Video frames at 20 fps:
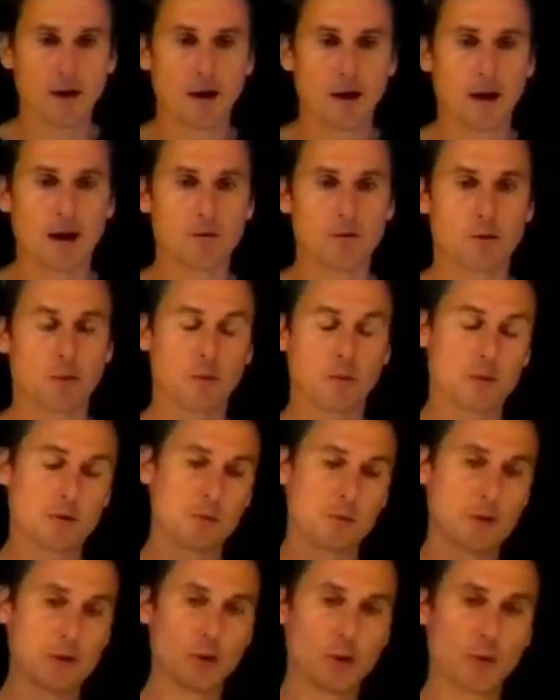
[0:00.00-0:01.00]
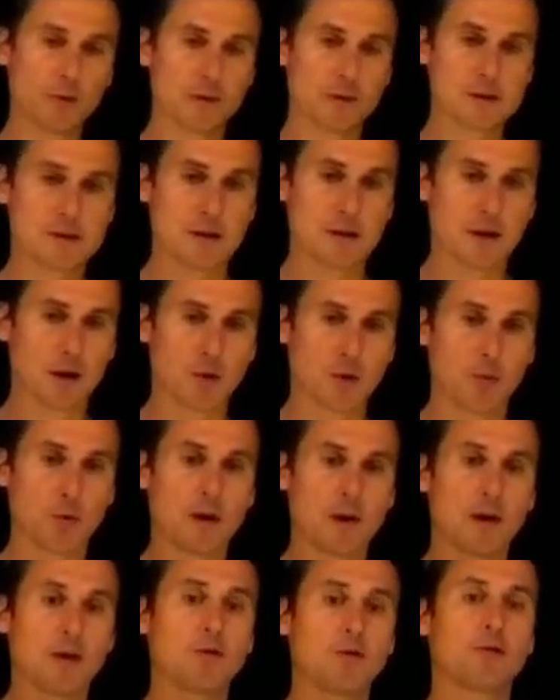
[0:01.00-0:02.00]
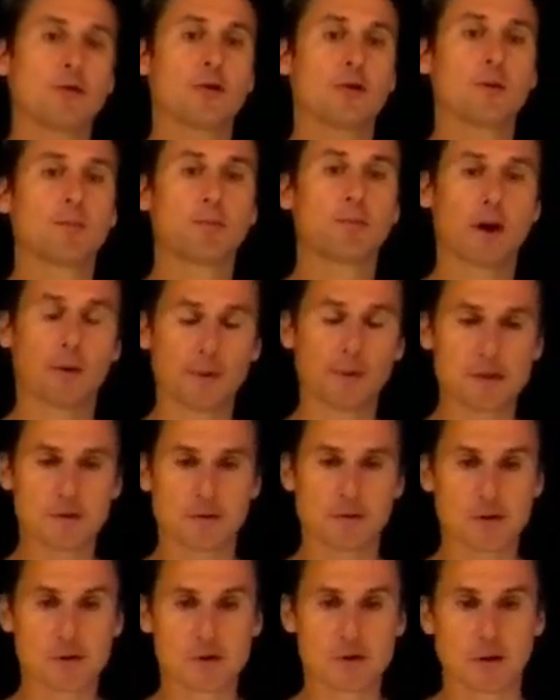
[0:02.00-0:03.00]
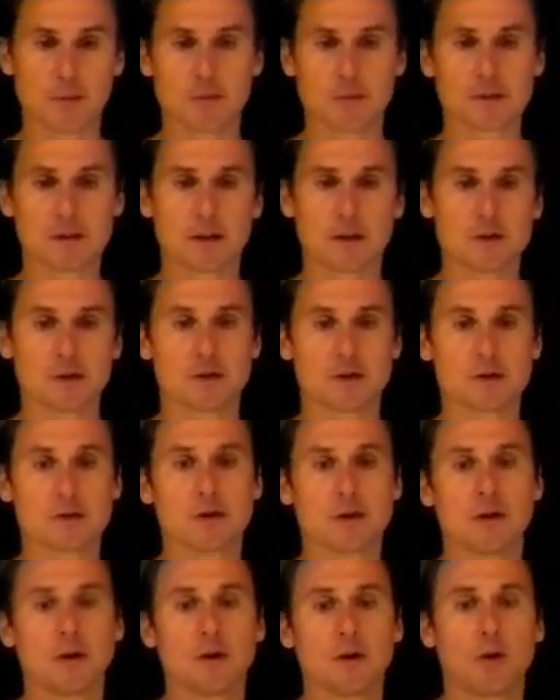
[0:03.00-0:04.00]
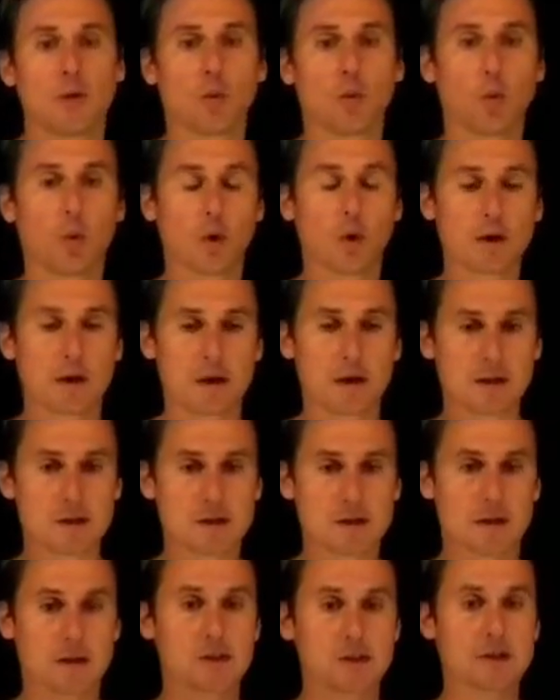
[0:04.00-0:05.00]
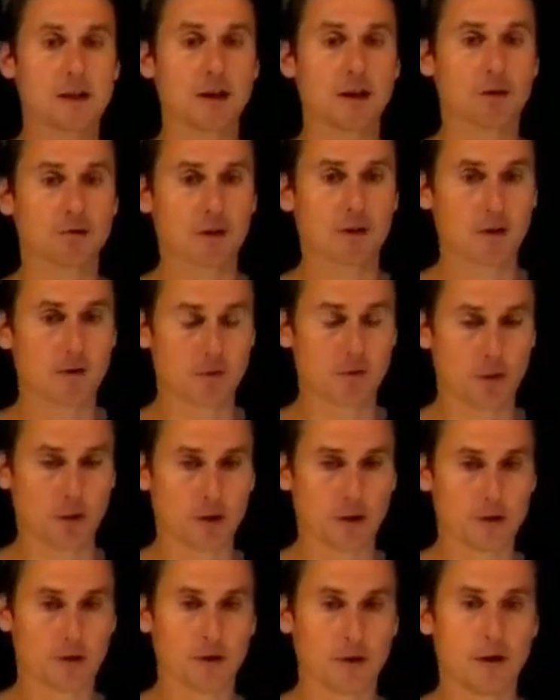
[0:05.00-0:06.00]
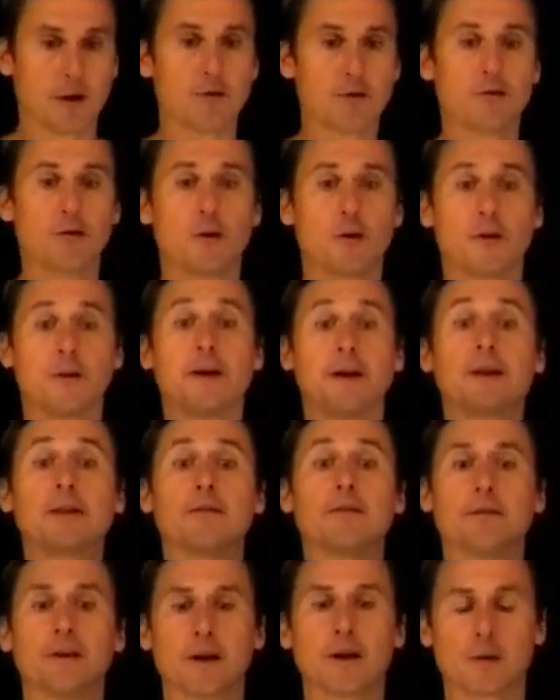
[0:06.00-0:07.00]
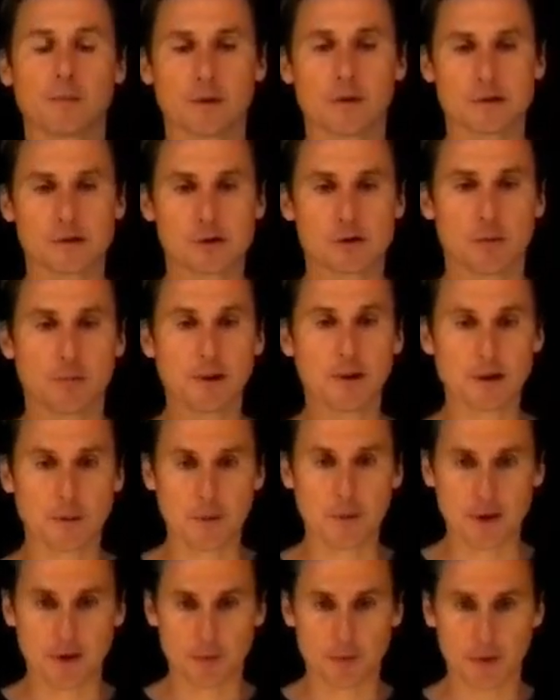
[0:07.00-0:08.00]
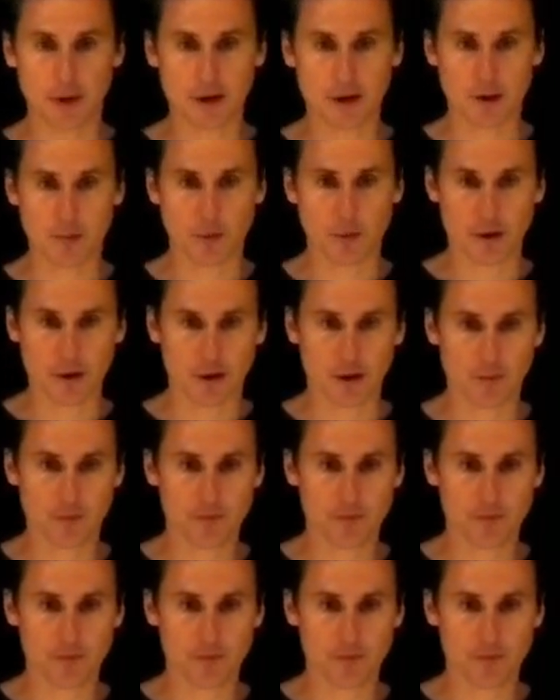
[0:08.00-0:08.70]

and what we do with this data, we infer properties of the system, such as what is the state of the world, infer hidden variables, or build a mathematical model.